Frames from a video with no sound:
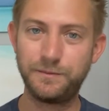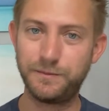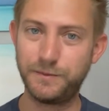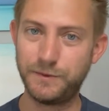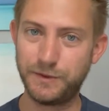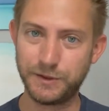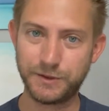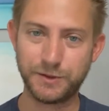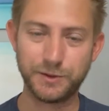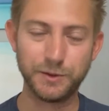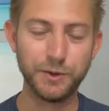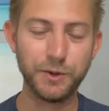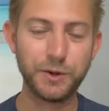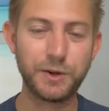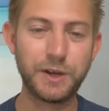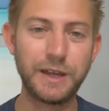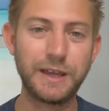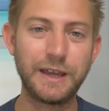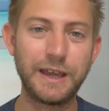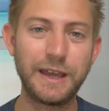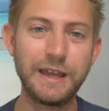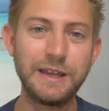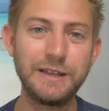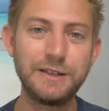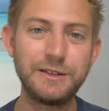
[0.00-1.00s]
just
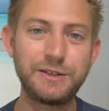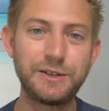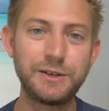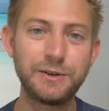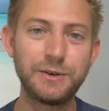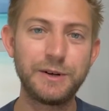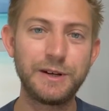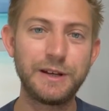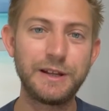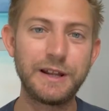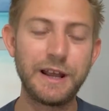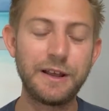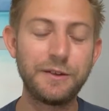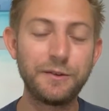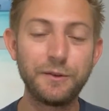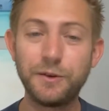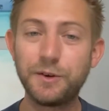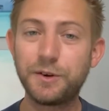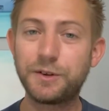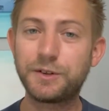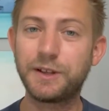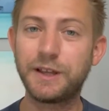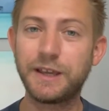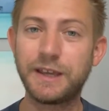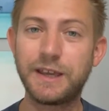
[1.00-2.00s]
looking into it, and
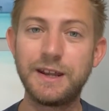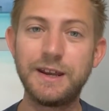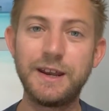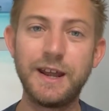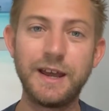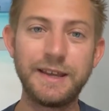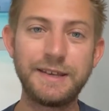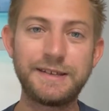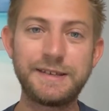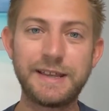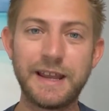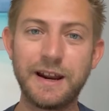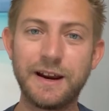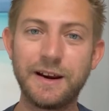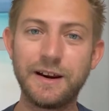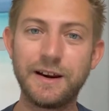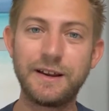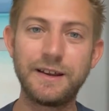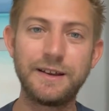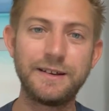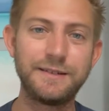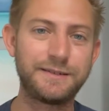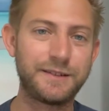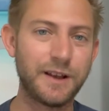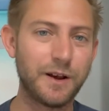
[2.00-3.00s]
looked like a nice area,